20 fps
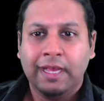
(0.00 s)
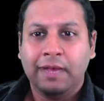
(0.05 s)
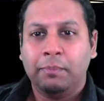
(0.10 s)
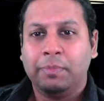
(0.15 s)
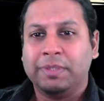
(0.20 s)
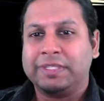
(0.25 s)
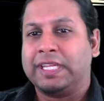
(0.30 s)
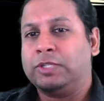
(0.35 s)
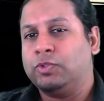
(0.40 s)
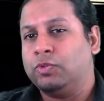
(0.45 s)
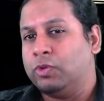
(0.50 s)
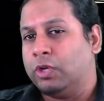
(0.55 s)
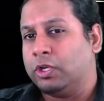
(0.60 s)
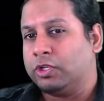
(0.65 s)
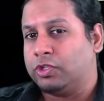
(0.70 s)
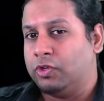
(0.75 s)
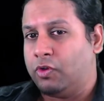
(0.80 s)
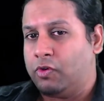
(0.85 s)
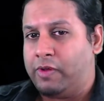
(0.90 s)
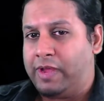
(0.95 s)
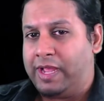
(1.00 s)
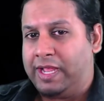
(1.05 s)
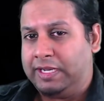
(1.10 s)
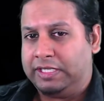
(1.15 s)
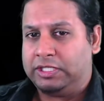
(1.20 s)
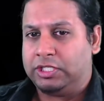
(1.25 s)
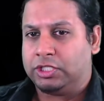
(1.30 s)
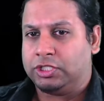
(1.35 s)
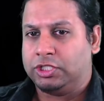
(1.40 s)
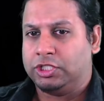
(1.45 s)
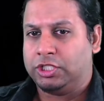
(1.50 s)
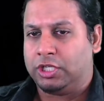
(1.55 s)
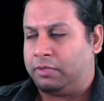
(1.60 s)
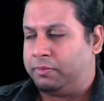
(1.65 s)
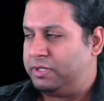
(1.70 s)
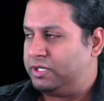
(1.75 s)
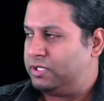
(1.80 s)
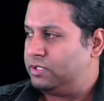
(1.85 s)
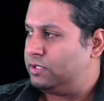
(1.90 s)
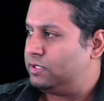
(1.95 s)
but I do not know any
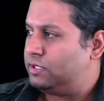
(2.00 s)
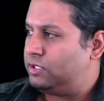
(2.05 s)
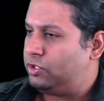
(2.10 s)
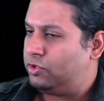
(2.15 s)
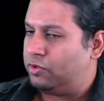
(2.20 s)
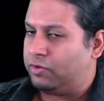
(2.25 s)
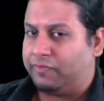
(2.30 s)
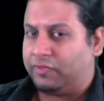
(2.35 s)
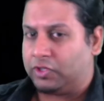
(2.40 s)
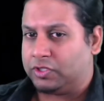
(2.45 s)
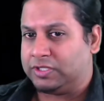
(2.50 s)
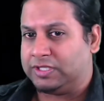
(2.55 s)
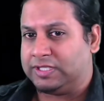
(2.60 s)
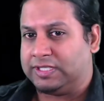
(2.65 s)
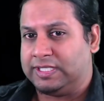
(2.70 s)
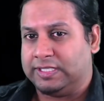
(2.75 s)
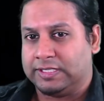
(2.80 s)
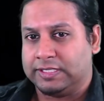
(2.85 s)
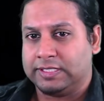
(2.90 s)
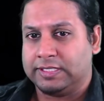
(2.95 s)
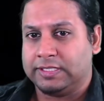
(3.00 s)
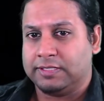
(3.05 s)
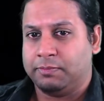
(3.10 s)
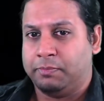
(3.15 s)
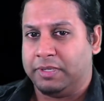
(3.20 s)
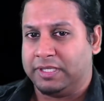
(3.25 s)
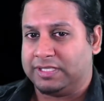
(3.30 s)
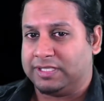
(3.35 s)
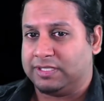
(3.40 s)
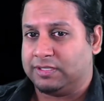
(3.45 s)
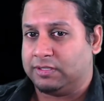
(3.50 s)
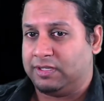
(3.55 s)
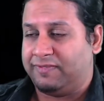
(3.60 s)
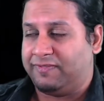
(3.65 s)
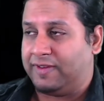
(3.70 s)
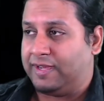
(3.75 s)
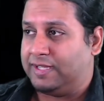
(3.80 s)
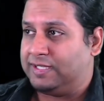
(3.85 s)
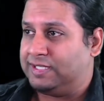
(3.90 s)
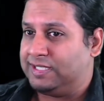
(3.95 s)
German universities. But if
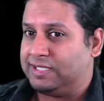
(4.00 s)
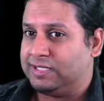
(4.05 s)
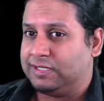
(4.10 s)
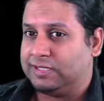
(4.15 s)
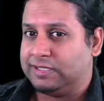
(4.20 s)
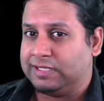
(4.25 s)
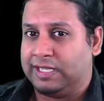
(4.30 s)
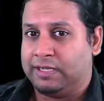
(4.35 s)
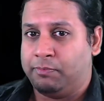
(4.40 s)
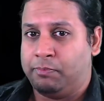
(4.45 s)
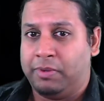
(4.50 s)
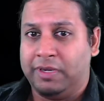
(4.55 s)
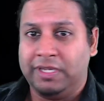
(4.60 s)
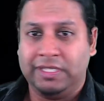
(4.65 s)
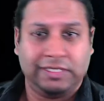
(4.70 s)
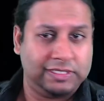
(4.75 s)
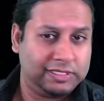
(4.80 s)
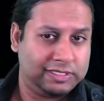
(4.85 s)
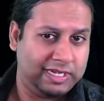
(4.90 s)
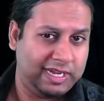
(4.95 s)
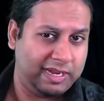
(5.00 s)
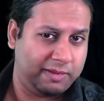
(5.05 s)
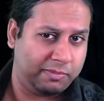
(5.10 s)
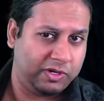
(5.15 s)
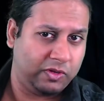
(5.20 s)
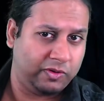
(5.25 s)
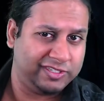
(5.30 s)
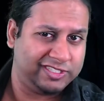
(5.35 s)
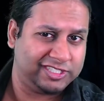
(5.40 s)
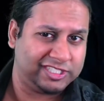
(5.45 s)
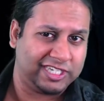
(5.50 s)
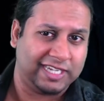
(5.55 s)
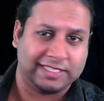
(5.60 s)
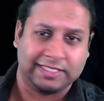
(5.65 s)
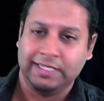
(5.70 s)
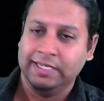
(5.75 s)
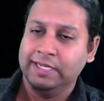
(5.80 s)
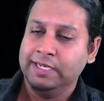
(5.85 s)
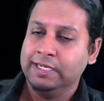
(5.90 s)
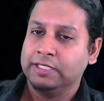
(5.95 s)
I did, then please let me know in chat
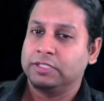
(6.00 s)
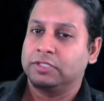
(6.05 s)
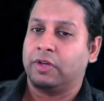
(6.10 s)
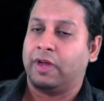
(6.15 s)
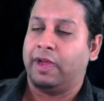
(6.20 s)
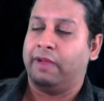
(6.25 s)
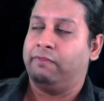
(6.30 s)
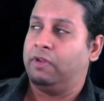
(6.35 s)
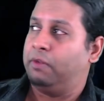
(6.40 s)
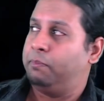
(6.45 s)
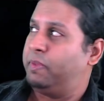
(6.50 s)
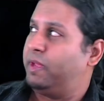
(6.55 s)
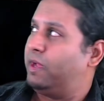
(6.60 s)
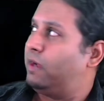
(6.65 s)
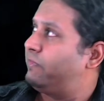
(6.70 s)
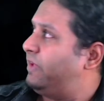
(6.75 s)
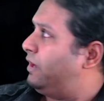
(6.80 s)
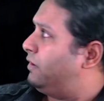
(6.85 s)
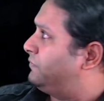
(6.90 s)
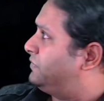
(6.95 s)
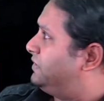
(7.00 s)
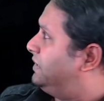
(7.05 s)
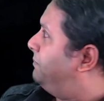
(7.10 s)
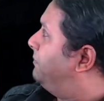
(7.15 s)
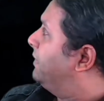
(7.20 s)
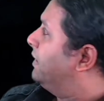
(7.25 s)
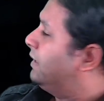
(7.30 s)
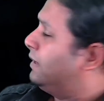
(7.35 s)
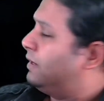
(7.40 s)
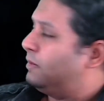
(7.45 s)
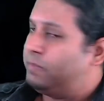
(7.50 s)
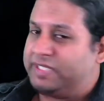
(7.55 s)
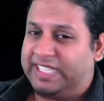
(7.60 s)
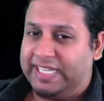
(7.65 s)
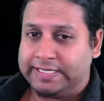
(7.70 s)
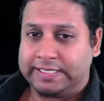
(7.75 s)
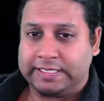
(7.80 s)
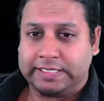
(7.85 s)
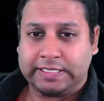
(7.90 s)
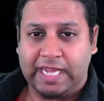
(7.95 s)
so I will be aware of them. But
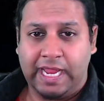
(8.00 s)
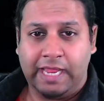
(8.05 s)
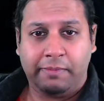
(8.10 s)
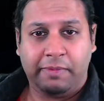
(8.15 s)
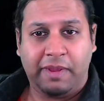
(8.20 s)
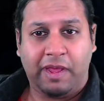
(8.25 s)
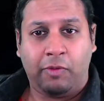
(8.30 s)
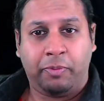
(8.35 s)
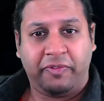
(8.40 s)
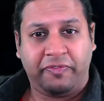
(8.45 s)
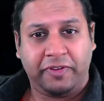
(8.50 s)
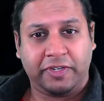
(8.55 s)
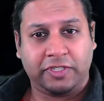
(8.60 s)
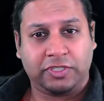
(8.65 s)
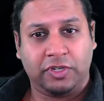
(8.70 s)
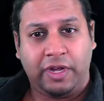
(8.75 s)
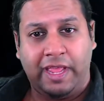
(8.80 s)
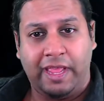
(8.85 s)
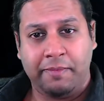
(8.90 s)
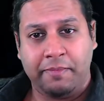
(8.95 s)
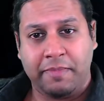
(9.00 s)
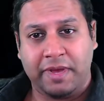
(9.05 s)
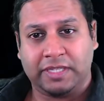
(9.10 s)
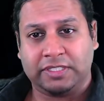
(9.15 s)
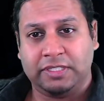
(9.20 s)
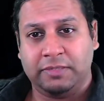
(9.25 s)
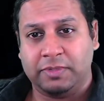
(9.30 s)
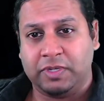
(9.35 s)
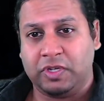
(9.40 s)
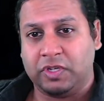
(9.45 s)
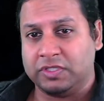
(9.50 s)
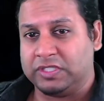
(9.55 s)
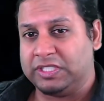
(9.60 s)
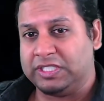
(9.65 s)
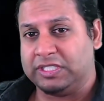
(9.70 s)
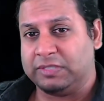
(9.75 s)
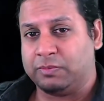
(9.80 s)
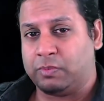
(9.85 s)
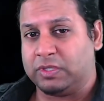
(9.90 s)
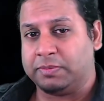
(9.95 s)
yes, I am now a professional game master because
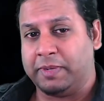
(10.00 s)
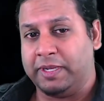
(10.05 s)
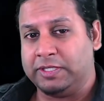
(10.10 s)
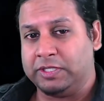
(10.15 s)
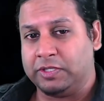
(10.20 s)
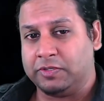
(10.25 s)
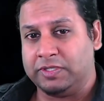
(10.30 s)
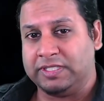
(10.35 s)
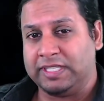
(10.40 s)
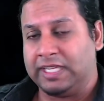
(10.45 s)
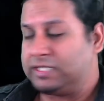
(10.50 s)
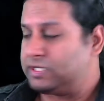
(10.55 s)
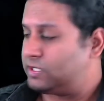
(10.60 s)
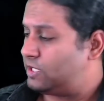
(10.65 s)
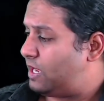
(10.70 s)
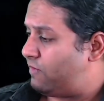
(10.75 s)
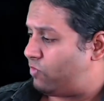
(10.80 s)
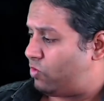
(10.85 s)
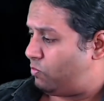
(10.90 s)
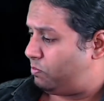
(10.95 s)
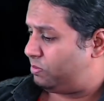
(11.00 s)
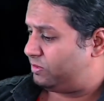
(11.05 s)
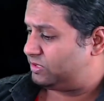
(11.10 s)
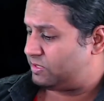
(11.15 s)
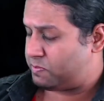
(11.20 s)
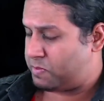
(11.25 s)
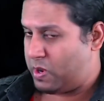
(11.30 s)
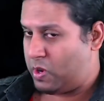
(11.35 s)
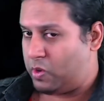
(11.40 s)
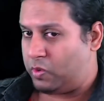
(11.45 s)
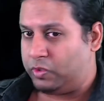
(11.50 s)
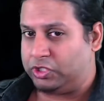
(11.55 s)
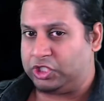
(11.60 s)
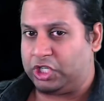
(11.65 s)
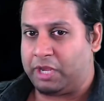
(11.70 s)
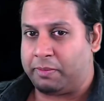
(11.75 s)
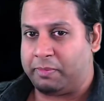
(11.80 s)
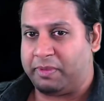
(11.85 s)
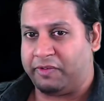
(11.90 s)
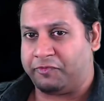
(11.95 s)
this is what my degree says, and I have opened up my own
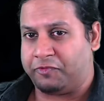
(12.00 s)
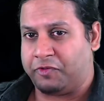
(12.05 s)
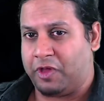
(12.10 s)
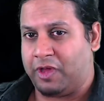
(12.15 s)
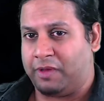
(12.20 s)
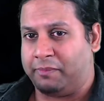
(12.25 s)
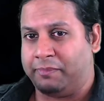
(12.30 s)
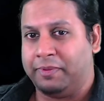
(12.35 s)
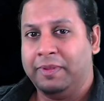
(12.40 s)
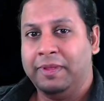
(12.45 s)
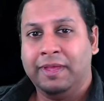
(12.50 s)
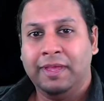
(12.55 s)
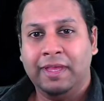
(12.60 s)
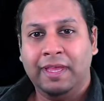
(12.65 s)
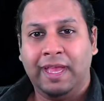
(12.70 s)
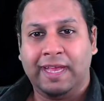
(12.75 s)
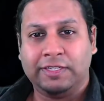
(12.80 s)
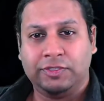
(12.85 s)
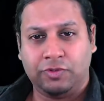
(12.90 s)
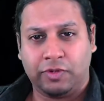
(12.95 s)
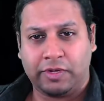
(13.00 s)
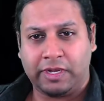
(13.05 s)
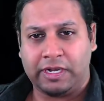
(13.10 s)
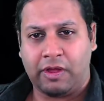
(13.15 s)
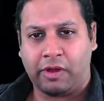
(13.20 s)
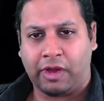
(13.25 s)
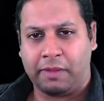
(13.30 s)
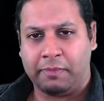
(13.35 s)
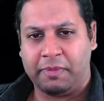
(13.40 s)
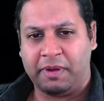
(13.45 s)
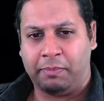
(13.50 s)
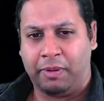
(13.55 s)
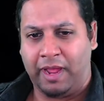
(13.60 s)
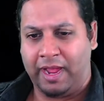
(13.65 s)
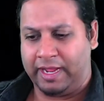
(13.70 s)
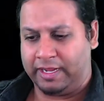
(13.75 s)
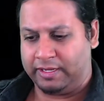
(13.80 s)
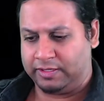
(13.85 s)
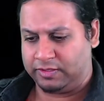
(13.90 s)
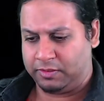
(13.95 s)
GMing firm, and you can now come and
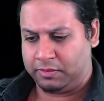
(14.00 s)
play.